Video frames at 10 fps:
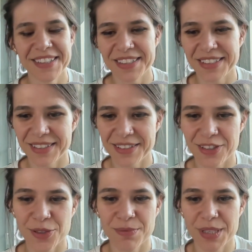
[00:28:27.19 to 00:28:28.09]

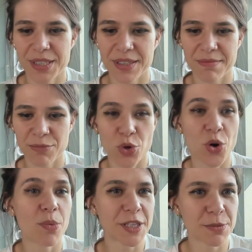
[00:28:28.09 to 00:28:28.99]
the
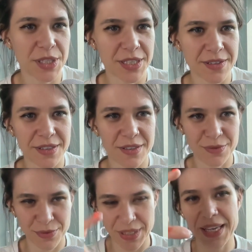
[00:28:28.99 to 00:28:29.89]
Chrome experience
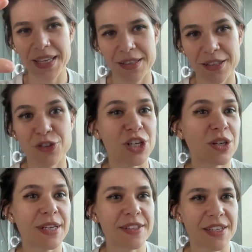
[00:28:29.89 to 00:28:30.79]
of like it
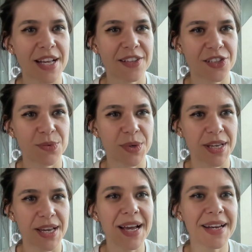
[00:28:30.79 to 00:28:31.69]
generates an answer with
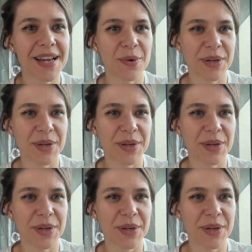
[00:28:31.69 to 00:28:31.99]
AI now,